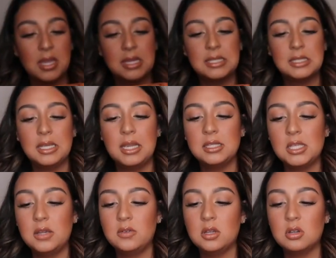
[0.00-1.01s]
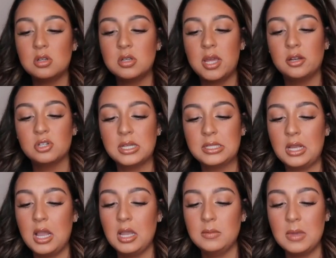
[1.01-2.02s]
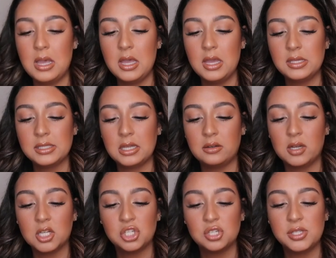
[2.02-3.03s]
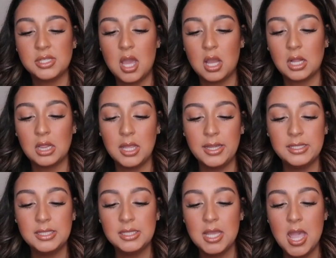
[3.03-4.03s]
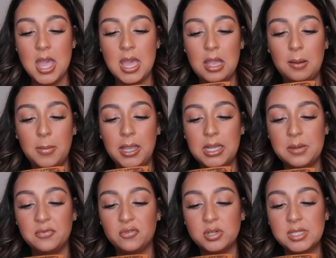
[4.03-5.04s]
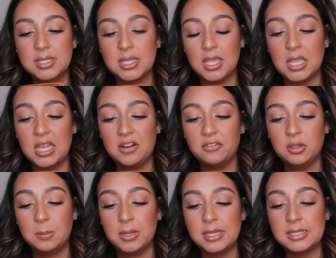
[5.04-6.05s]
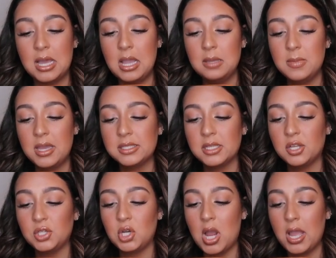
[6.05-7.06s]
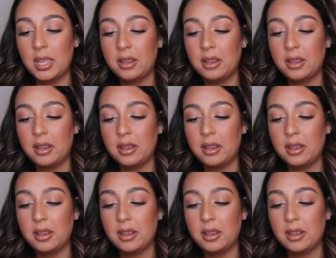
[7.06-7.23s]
It says Anti-Wrinkle and Energizing Eye Mask. Directions on cleanse and makeup-free skin. Carefully place eye mask under eye